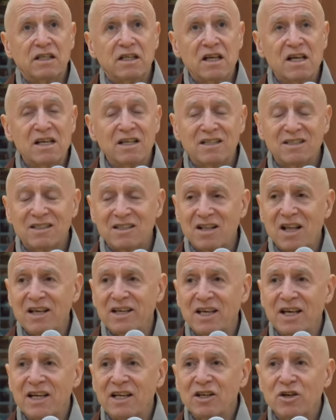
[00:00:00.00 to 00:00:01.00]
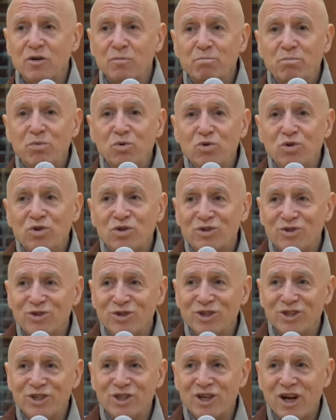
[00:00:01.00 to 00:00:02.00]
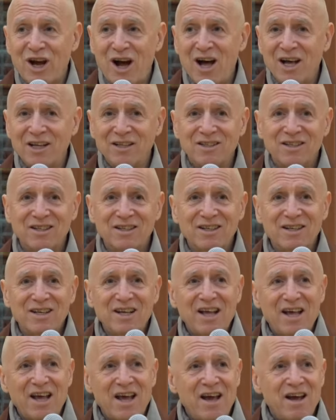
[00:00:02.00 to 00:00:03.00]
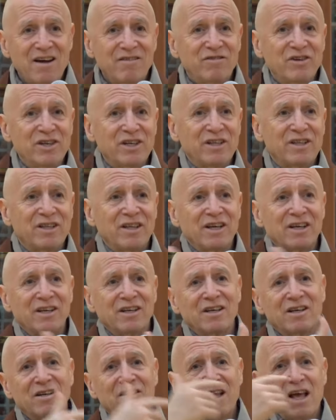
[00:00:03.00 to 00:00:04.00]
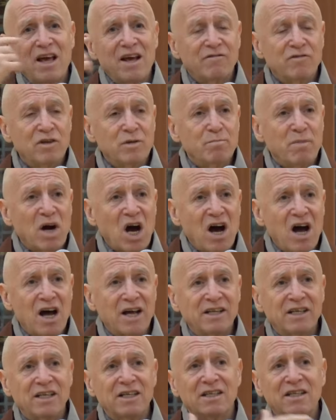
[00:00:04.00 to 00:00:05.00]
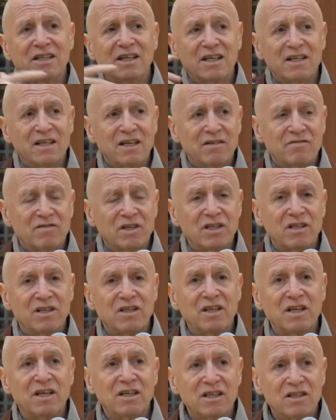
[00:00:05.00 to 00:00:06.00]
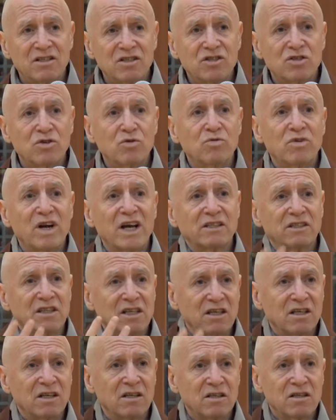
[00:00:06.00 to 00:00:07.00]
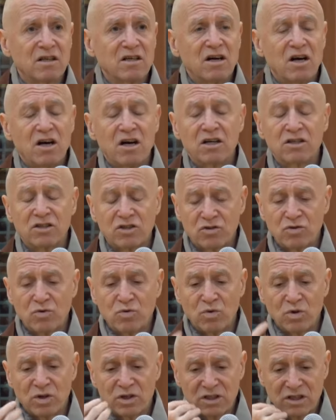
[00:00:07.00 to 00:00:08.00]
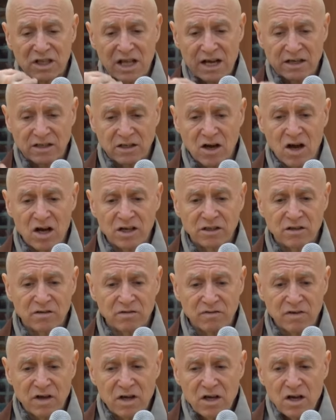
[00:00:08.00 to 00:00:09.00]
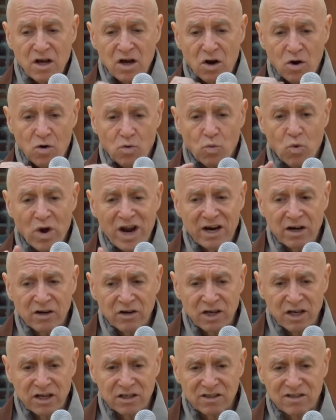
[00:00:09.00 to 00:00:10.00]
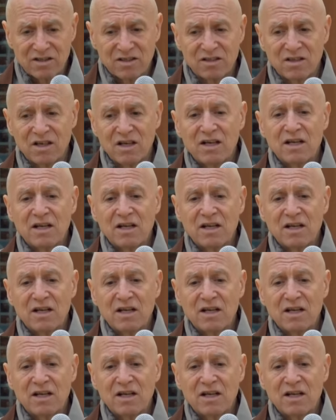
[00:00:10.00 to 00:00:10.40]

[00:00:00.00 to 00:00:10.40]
it's like getting a booster shot. Everything, everybody, and everything is directing us towards that kind of awareness